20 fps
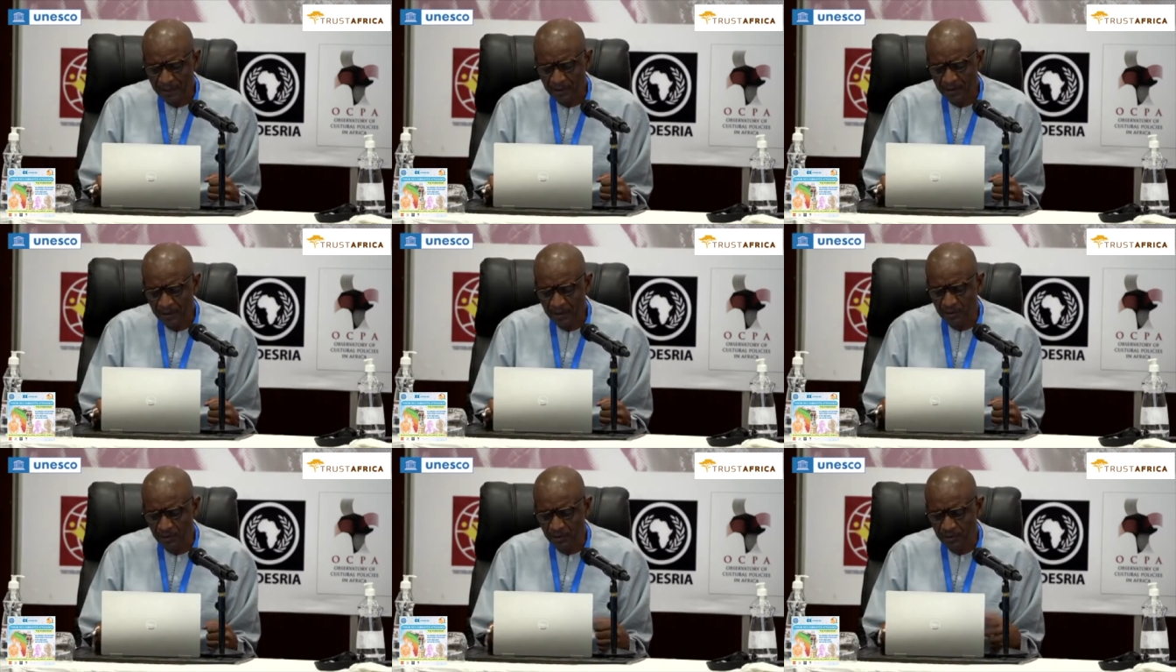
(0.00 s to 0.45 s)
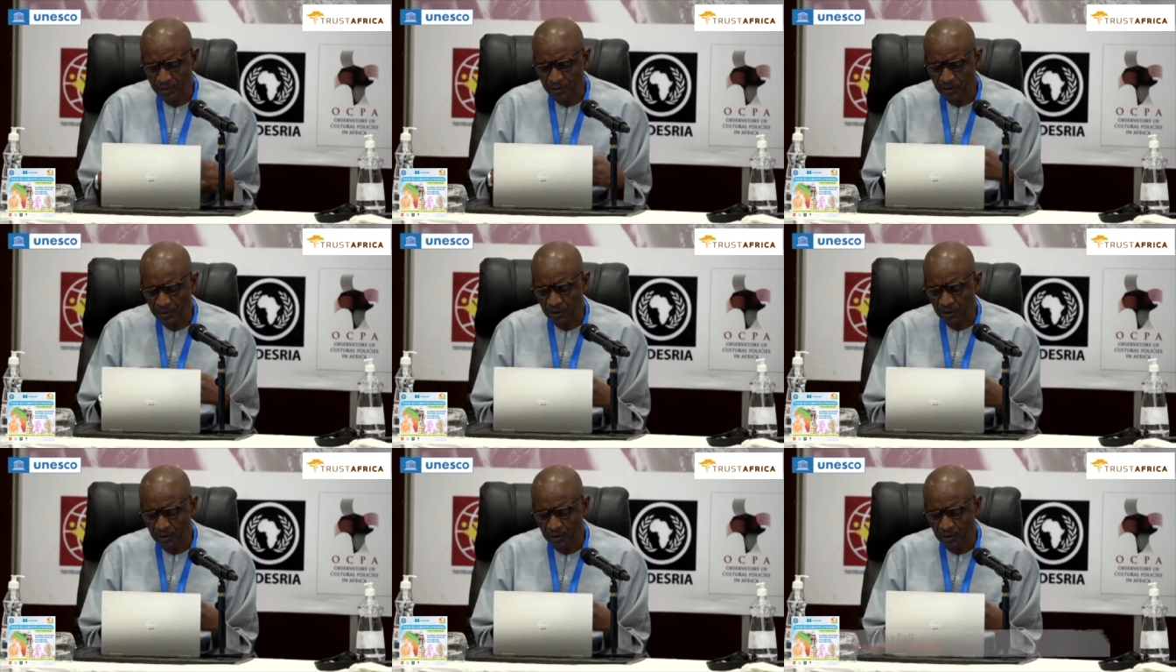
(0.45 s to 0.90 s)

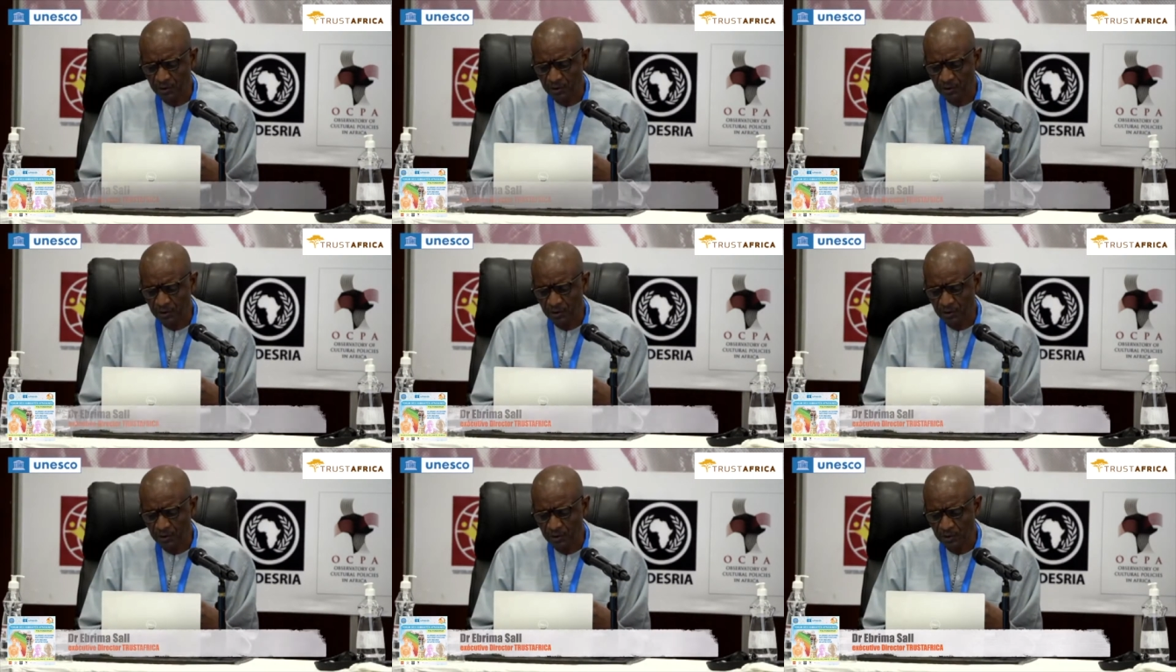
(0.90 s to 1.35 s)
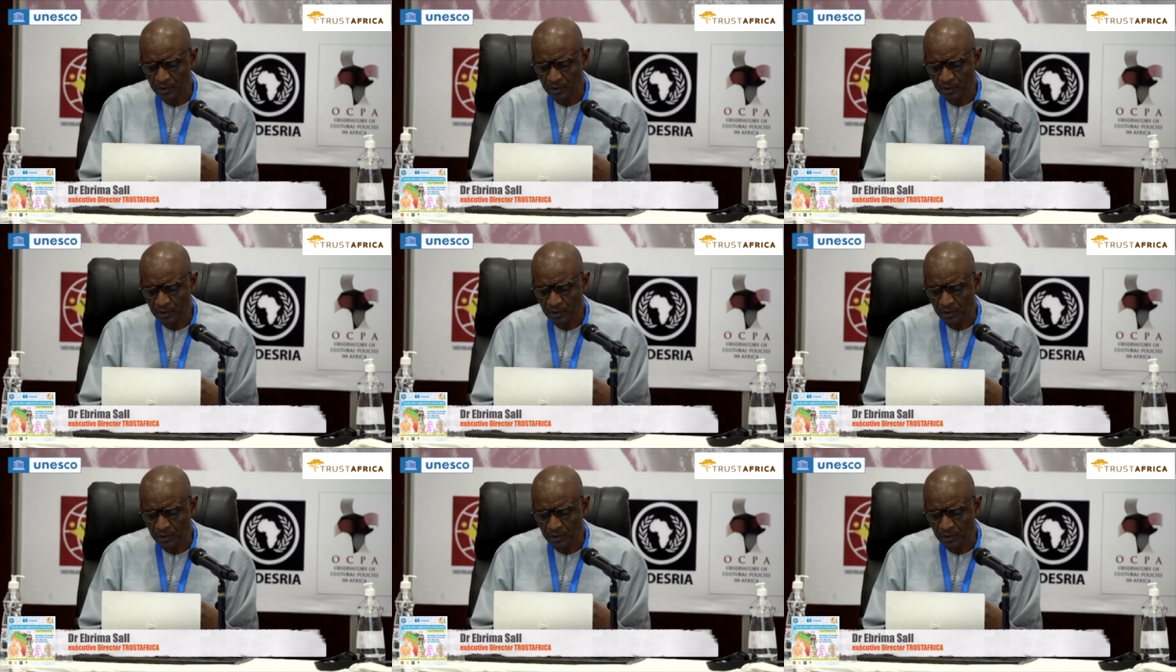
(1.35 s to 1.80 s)
constructions of space and
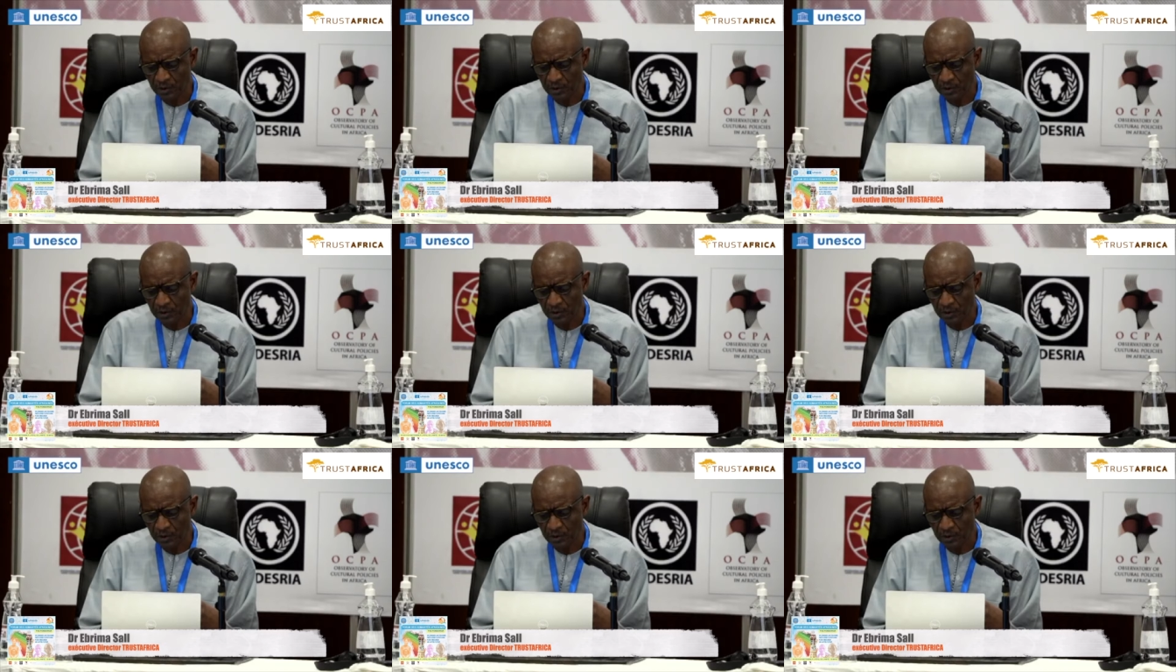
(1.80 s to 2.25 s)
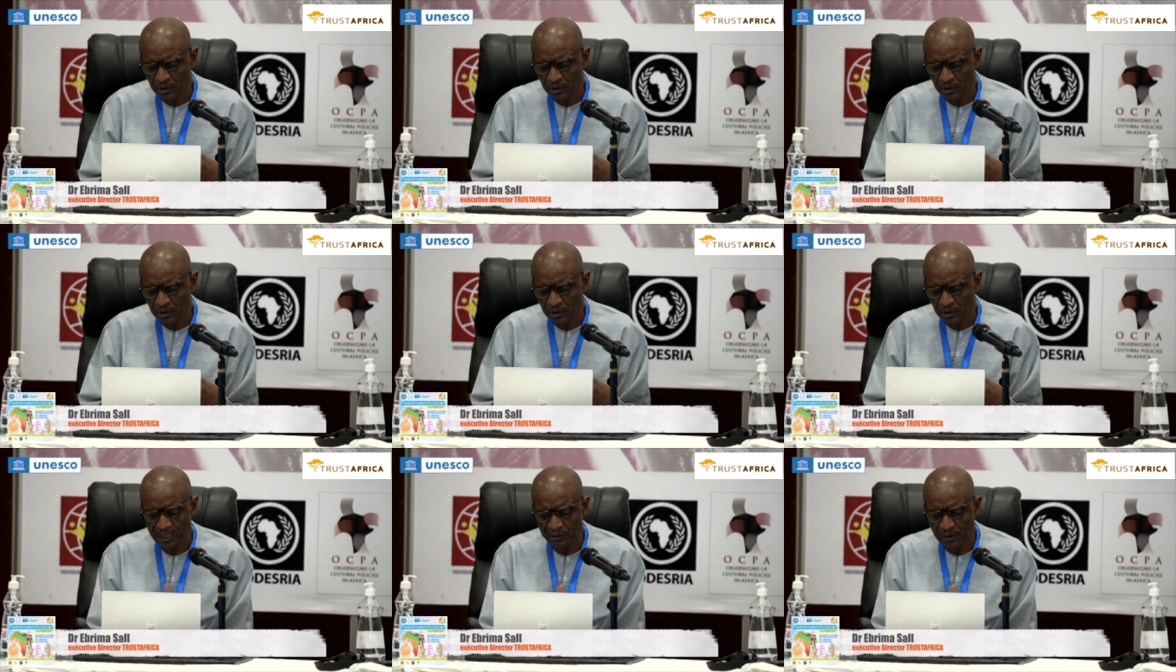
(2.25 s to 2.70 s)
time could also be seen in
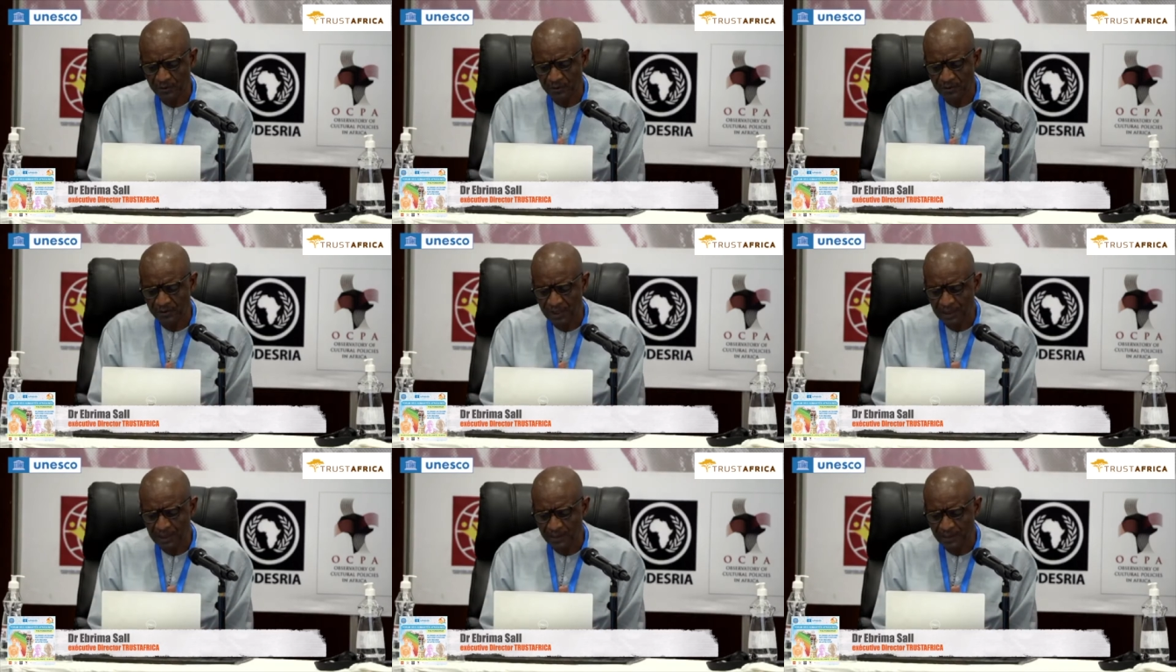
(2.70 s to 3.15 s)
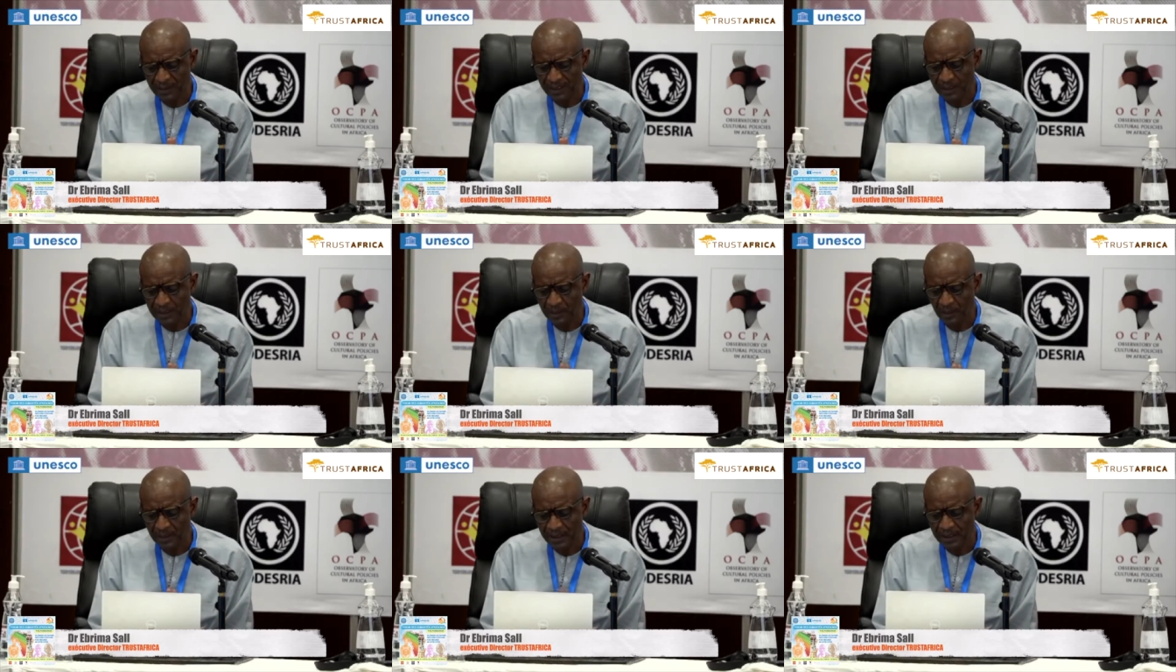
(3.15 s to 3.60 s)
terms of the ways in
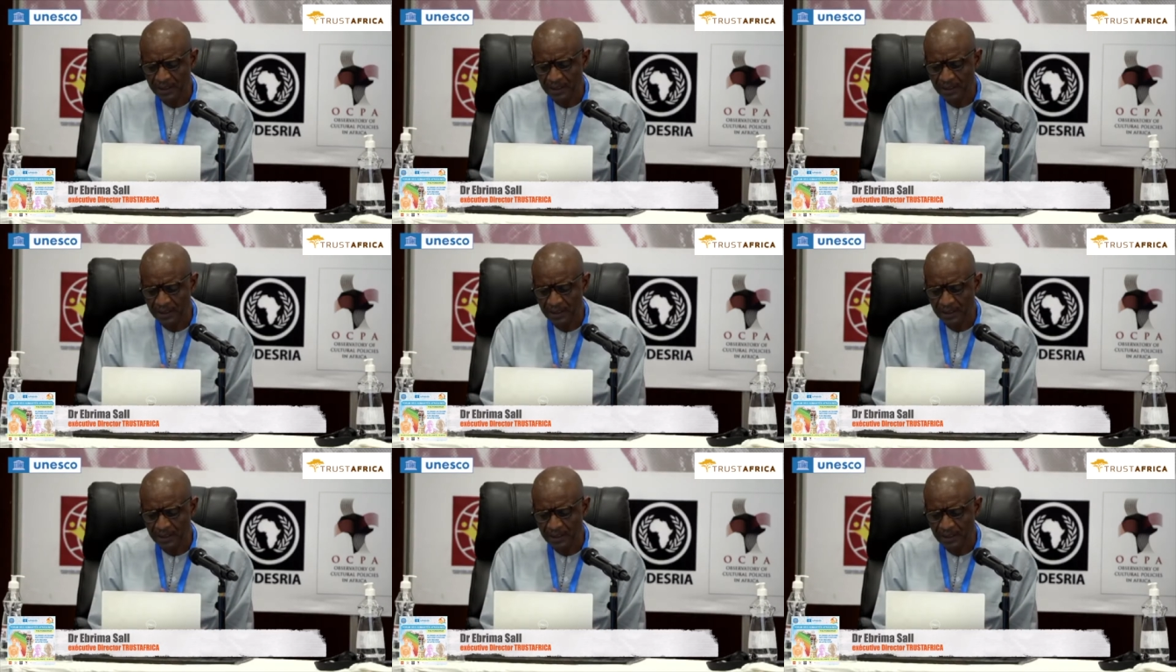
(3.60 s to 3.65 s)
which